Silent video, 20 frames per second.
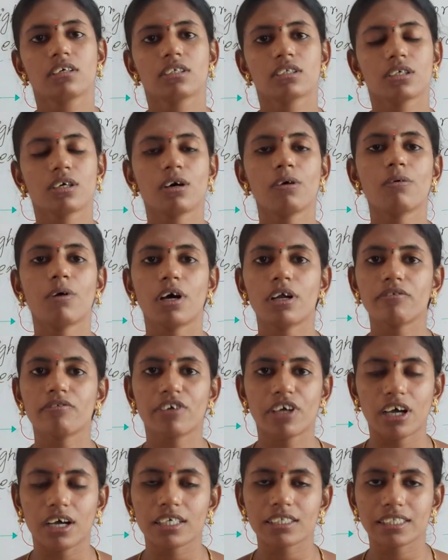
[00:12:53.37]
So what
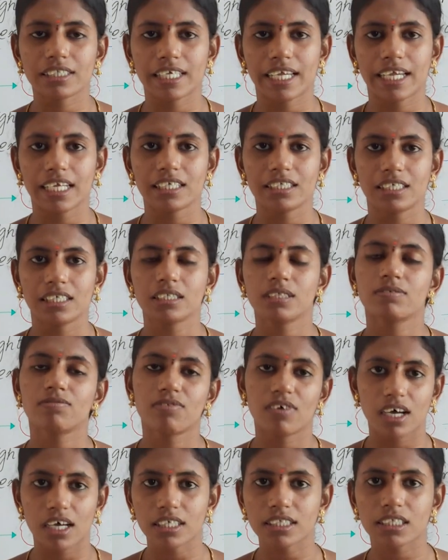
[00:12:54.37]
we are saying, this
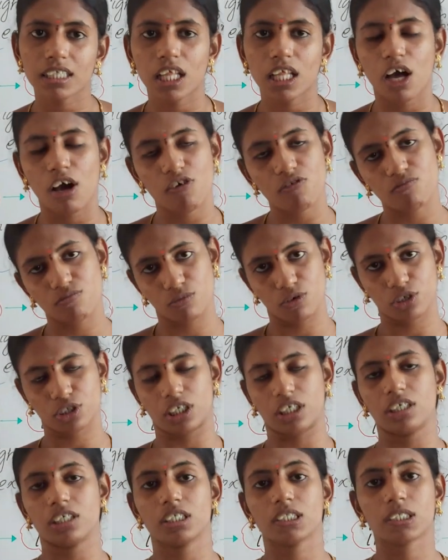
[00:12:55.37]
first law of
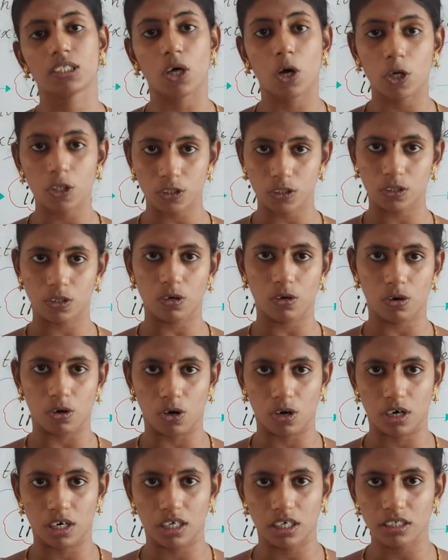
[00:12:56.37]
motion is also
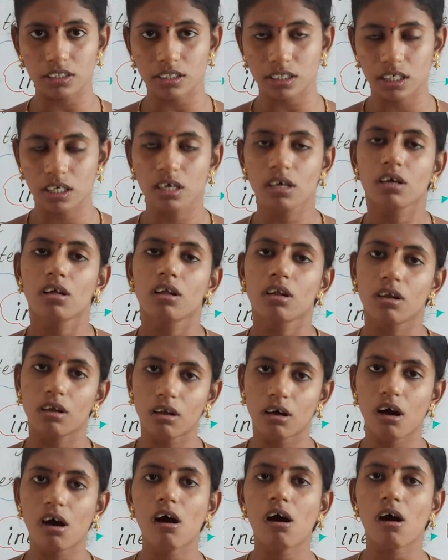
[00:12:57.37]
called as
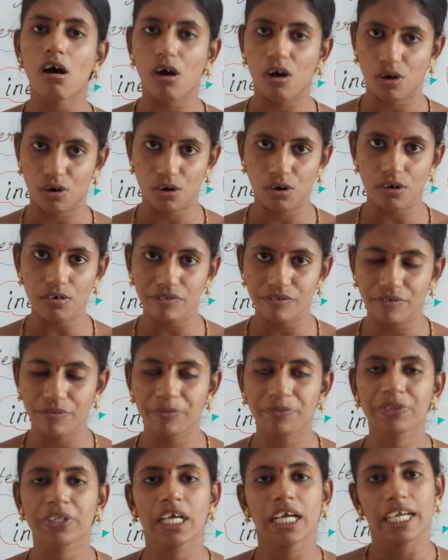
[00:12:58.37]
law of
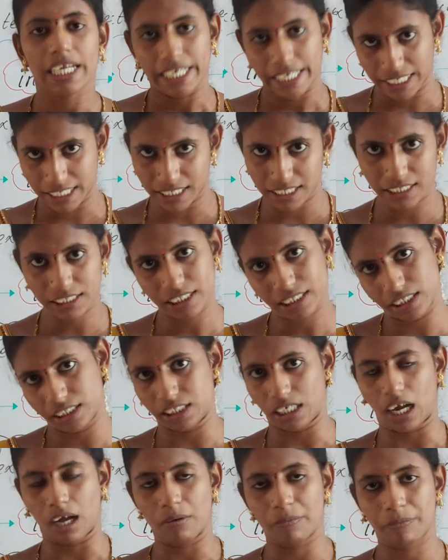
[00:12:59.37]

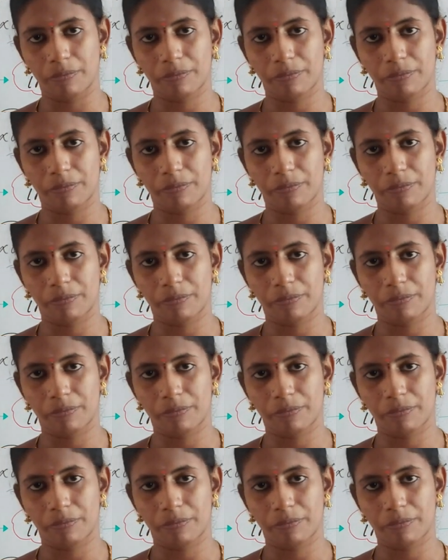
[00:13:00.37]
inertia,